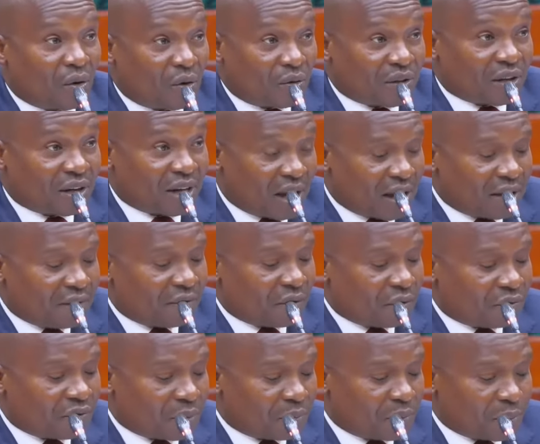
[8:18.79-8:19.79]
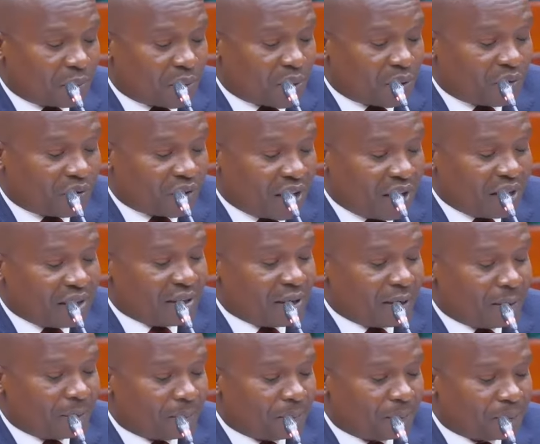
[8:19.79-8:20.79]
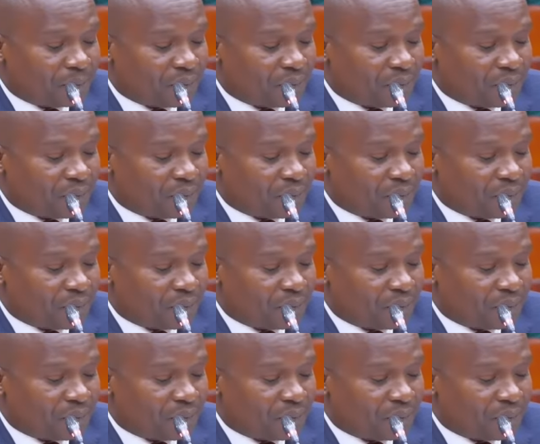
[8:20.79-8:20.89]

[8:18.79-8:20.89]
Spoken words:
or the life of the people of Kenya.